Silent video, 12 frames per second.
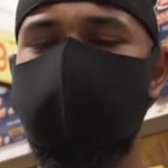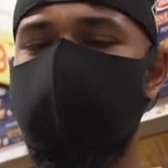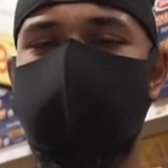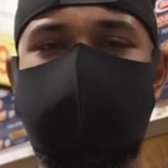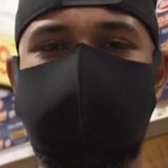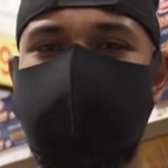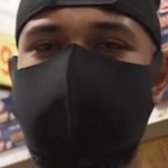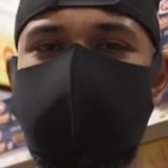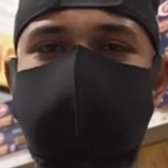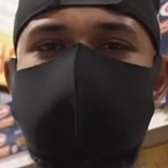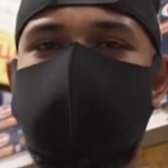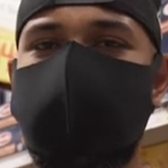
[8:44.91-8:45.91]
Mixes in
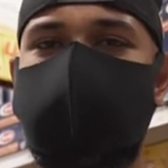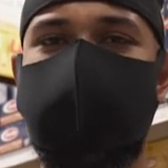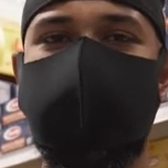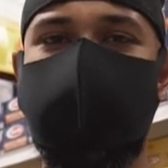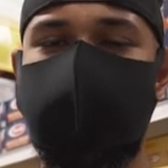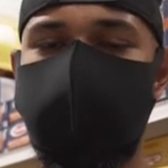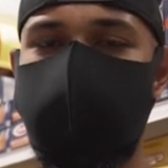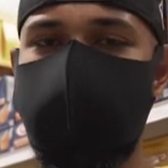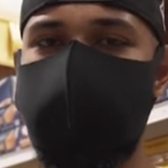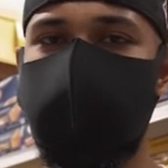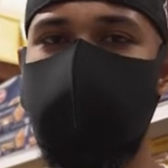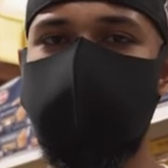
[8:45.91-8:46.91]
with almost any kind of
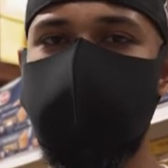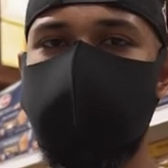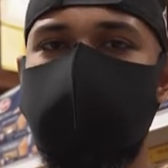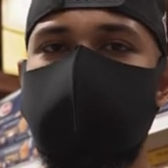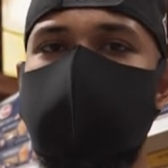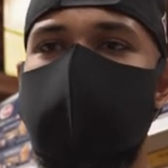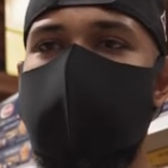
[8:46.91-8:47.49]
protein option.